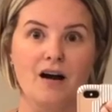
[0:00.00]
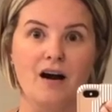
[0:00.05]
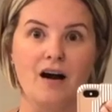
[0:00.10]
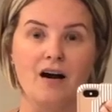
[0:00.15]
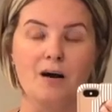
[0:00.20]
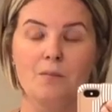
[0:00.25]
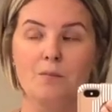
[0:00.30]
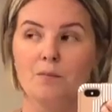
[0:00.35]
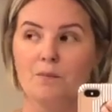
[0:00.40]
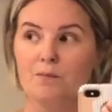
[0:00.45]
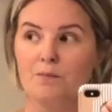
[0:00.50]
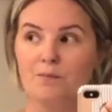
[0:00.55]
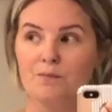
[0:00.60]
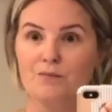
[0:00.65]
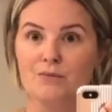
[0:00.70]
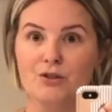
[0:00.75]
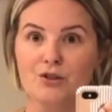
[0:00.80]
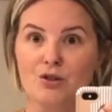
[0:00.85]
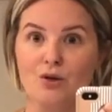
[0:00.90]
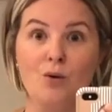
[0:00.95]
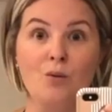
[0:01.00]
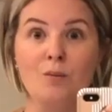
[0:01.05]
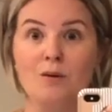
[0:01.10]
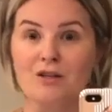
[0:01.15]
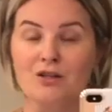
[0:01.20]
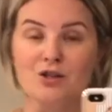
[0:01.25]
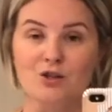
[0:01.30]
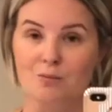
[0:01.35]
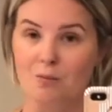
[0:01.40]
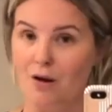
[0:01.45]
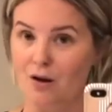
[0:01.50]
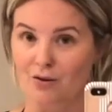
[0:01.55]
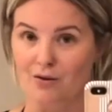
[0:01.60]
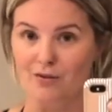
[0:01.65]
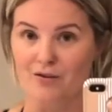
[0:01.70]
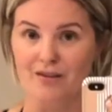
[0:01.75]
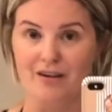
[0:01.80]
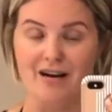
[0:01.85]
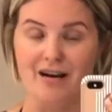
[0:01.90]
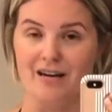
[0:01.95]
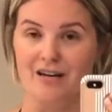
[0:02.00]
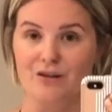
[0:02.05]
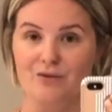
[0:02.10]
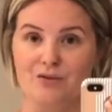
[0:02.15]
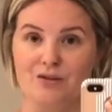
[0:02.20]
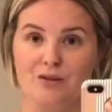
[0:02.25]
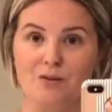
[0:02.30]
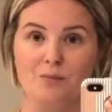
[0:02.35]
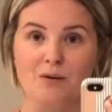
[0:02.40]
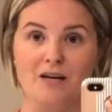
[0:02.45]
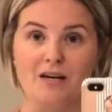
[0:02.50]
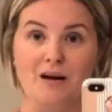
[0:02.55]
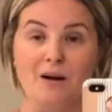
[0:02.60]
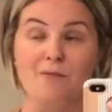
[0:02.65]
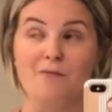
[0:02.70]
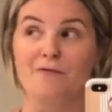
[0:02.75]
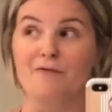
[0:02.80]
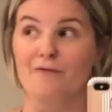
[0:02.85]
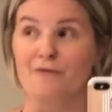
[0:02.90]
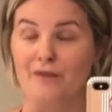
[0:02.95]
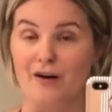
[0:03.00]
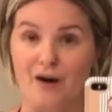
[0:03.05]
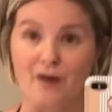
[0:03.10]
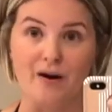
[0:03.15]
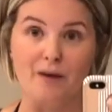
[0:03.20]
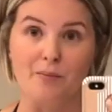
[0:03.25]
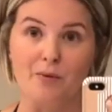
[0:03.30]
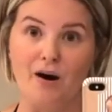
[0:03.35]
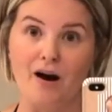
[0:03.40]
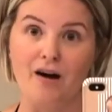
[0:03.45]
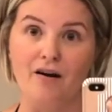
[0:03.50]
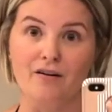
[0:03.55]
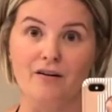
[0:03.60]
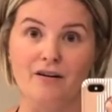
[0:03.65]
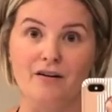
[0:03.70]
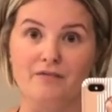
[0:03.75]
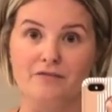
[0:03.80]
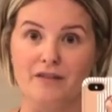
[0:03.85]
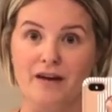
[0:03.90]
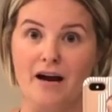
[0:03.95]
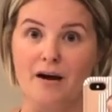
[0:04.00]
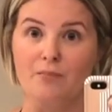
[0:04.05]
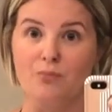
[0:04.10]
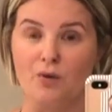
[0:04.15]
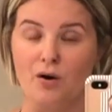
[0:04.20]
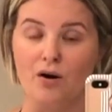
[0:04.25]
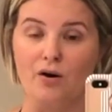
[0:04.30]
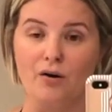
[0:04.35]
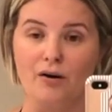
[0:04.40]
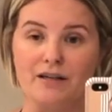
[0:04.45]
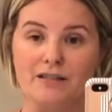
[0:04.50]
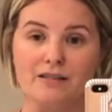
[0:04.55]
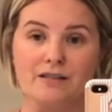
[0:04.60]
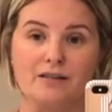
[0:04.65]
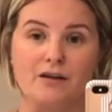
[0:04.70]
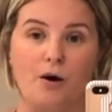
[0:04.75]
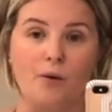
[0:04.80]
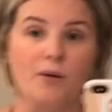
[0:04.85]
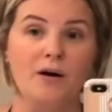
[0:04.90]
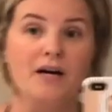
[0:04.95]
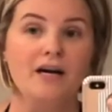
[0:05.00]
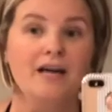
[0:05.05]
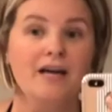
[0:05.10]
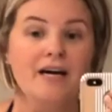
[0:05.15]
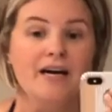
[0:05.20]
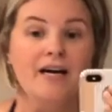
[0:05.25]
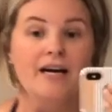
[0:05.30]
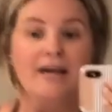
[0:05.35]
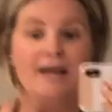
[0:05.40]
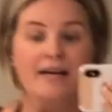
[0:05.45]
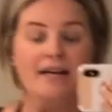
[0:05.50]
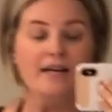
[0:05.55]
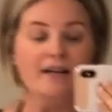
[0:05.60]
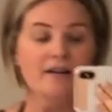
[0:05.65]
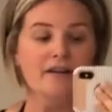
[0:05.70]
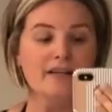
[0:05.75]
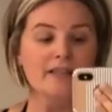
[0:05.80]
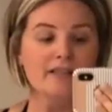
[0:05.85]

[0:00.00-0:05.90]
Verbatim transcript: I'm so much smaller than I used to be, and I'm very proud of that progress. So here